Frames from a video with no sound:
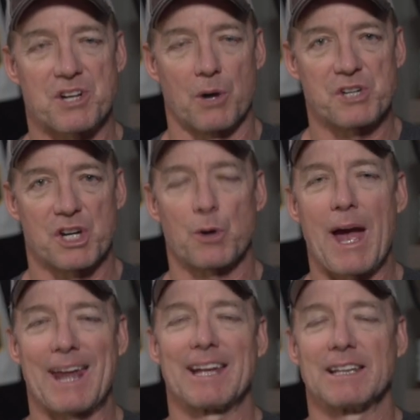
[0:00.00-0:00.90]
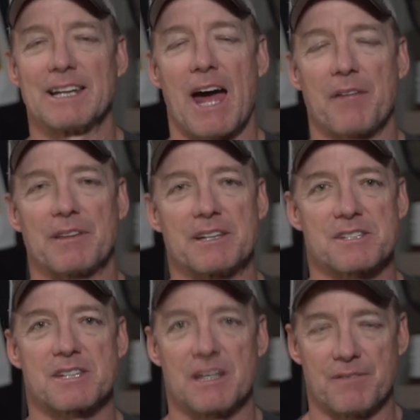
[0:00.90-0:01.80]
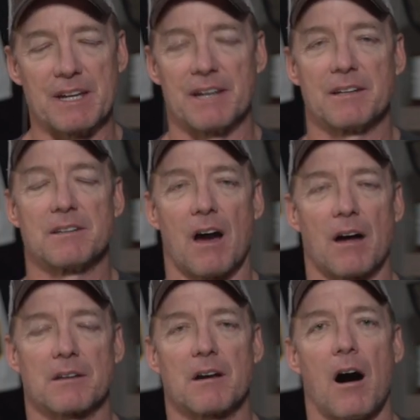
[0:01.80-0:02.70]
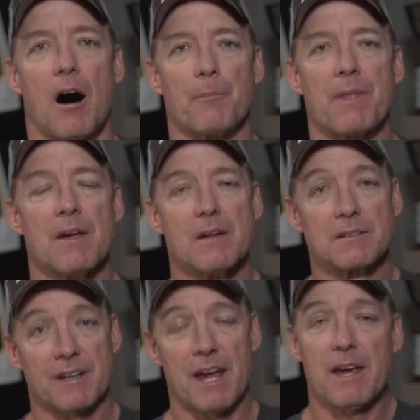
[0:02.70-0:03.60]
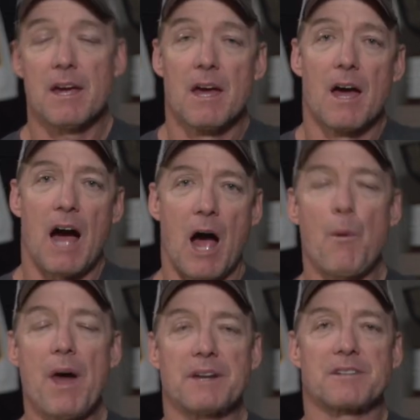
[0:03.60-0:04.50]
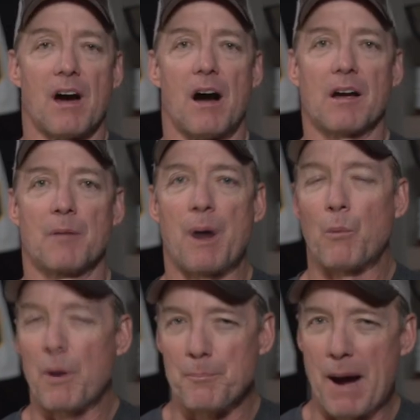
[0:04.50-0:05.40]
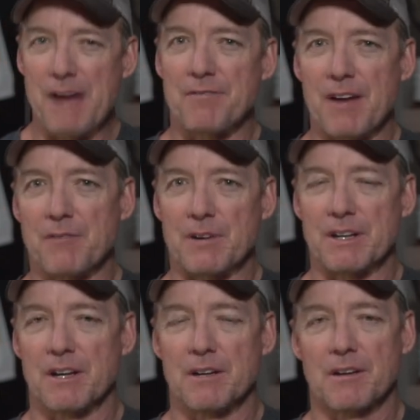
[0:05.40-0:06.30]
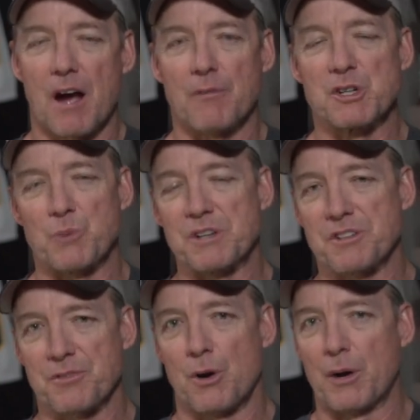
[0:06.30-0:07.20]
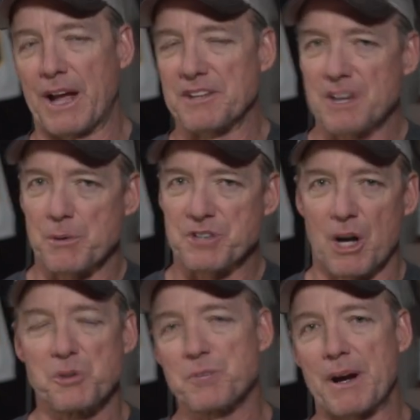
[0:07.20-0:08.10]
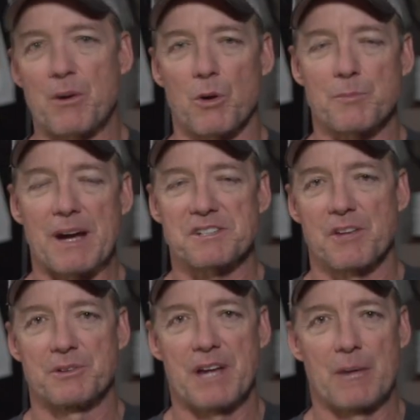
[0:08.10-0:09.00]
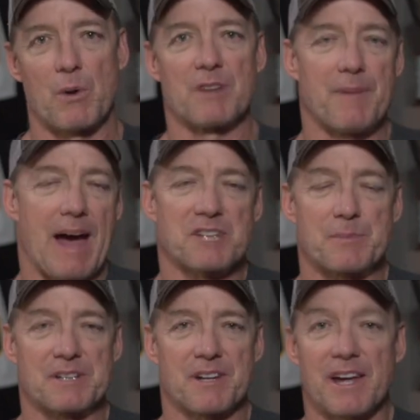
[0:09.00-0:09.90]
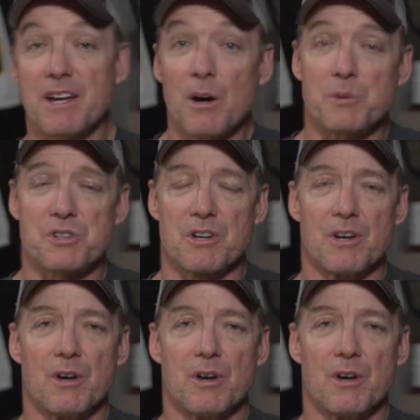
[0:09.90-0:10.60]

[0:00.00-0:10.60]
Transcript: coach here at EliteAthletesTV.com. Today, I want to talk about what my favorite coverage was to throw against. I was coaching my quarterbacks the other day, and one of them asked me, he said, Hey, coach,